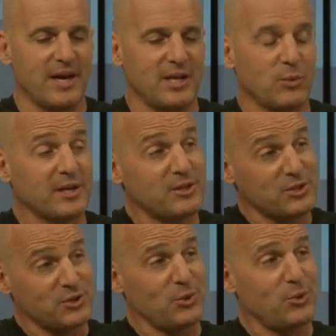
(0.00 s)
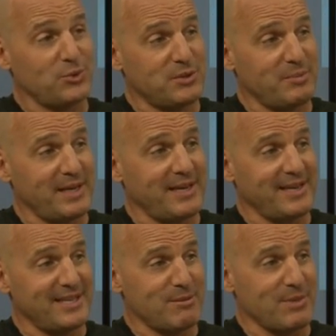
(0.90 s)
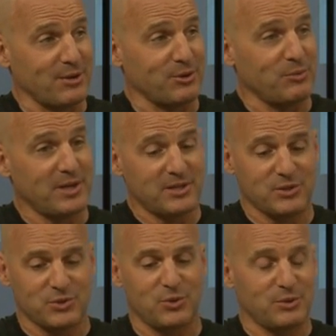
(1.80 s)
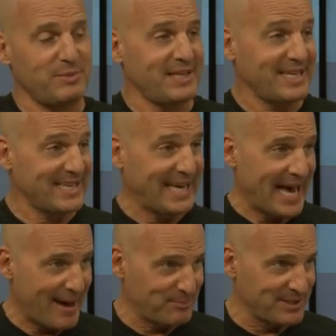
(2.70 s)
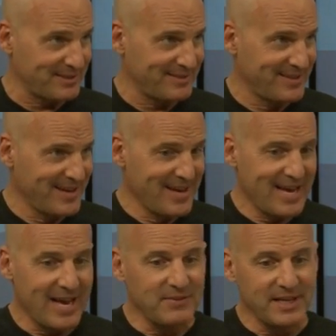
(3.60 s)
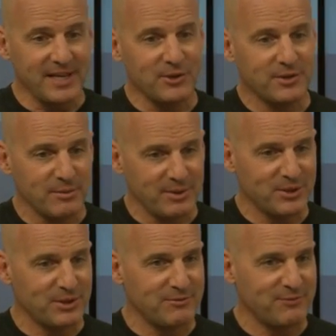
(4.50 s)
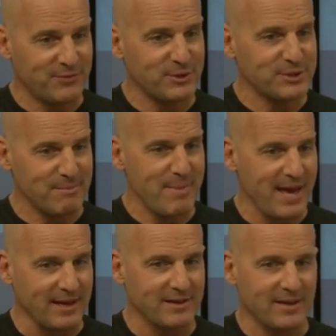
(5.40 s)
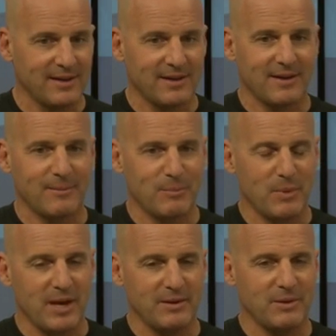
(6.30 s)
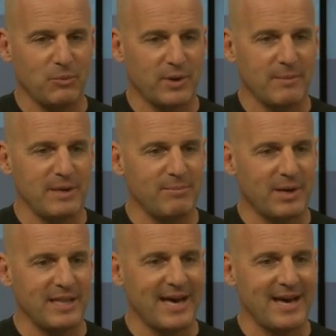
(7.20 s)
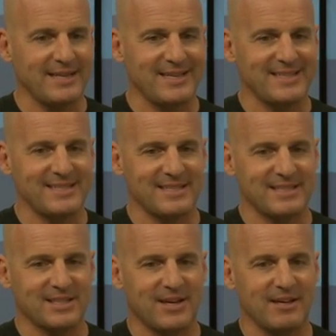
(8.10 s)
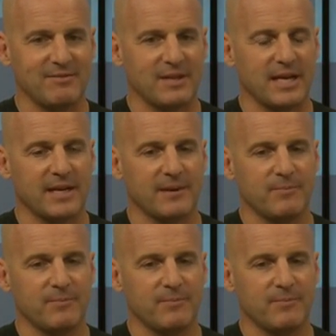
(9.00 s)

you want the soul to be in the middle. You want the soul to be like the captain. Mm-hmm. And the ego can be a good first mate. And what I mean by that is it's kind of like